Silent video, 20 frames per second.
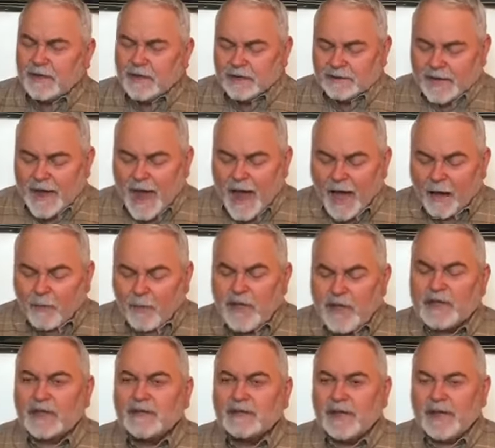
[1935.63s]
Now we
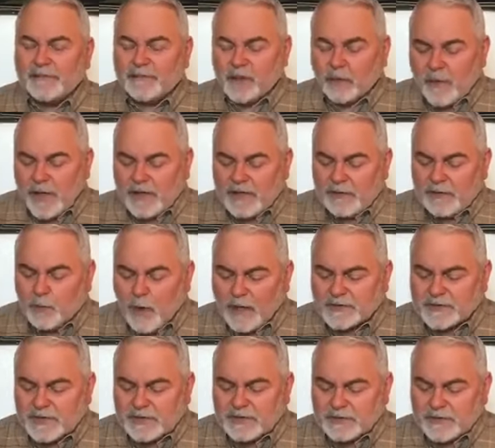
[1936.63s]
can live the way He wants
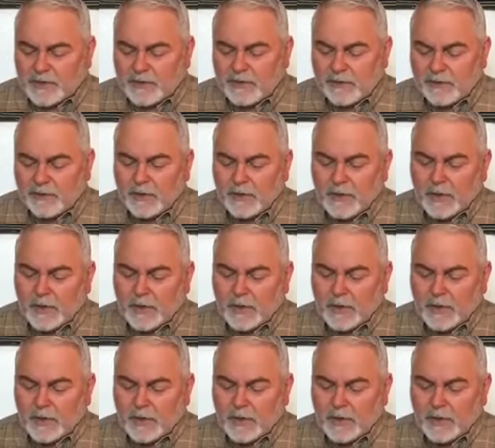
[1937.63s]
us to.